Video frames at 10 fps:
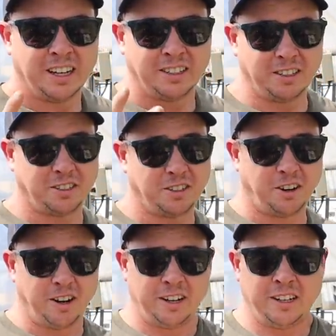to
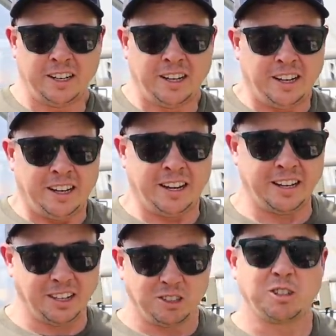start, and
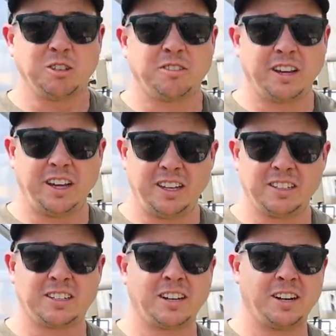those two
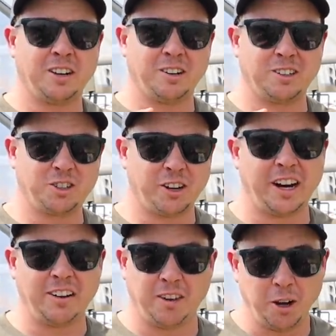things are a
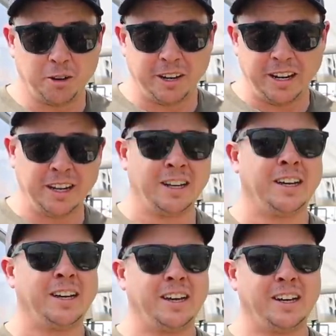tray of okra
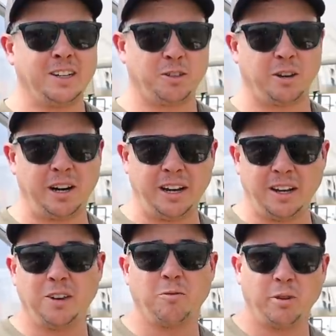and a tray
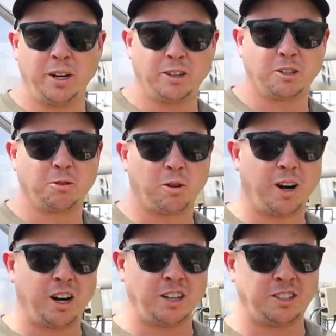of winter
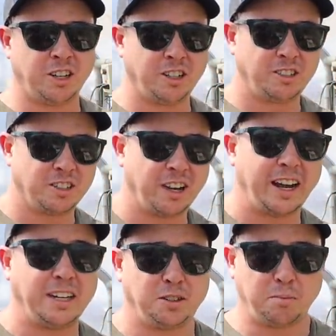squash
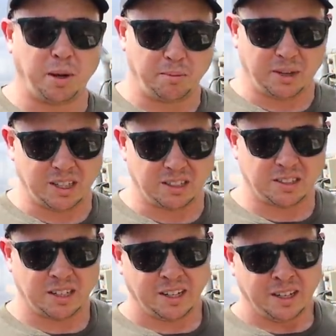slash pumpkins.
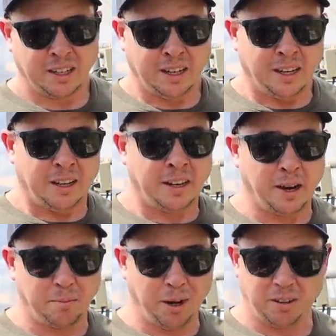
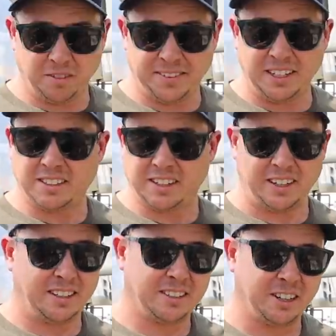Now both of these
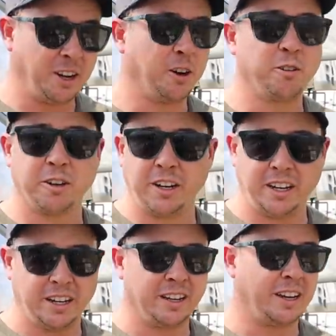things, okra
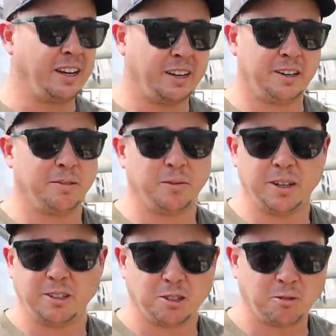and
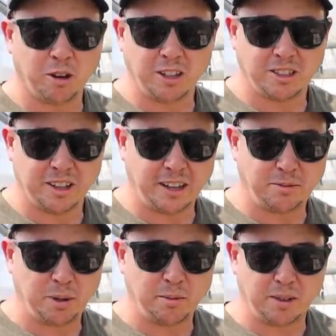winter squash slash
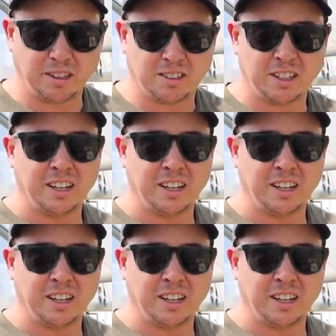pumpkins,